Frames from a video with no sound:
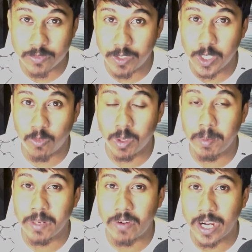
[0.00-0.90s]
video will
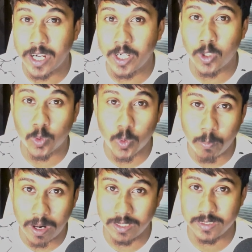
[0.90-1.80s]
be divided into two
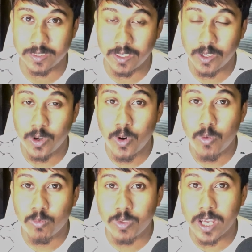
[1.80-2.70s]
parts.
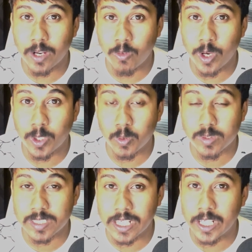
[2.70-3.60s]
We are going to
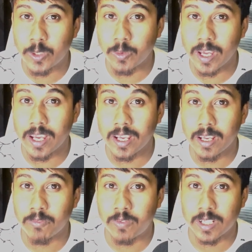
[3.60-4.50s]
see today
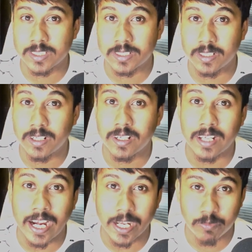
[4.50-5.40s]
first
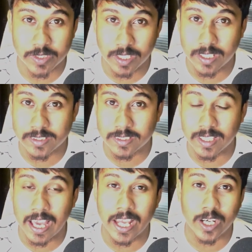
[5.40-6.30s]
knight f6
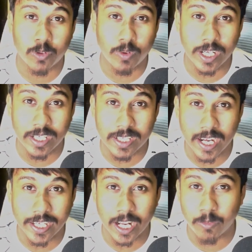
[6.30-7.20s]
and queen
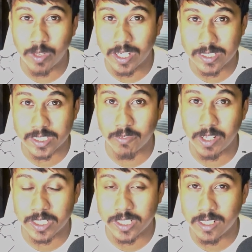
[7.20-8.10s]
d8 and queen d6
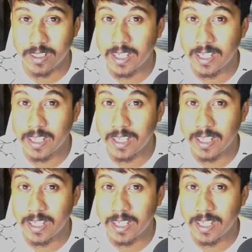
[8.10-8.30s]
variation.